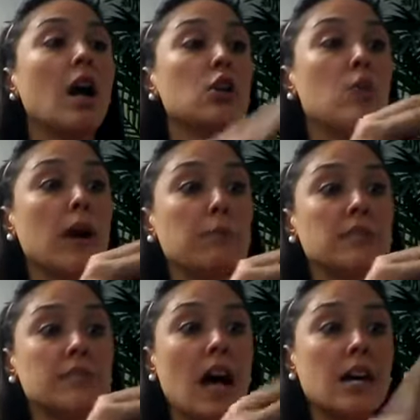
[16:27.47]
you want to
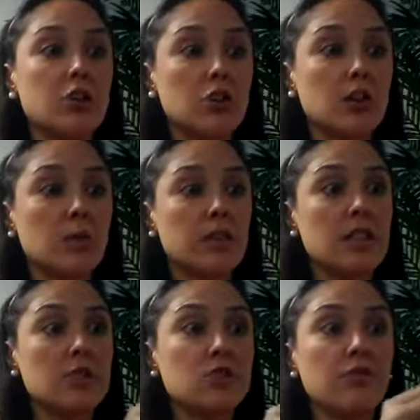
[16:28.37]
massage with
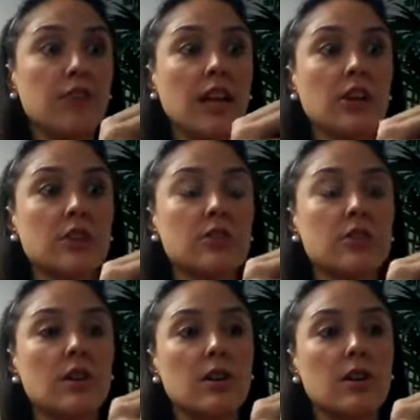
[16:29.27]
these two fingers.